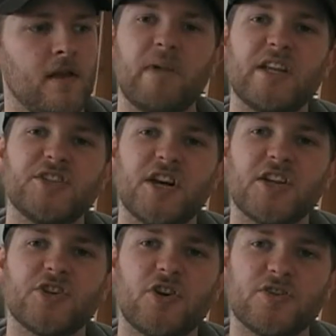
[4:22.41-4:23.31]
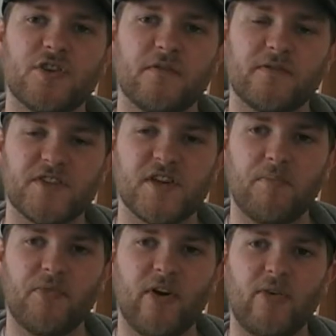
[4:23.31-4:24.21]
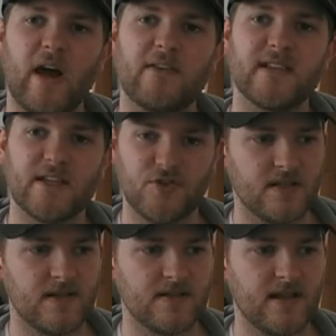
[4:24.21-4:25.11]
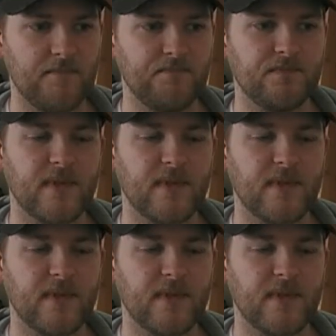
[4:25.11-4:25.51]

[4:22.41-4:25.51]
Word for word: many junkyards of ships arrives into the system,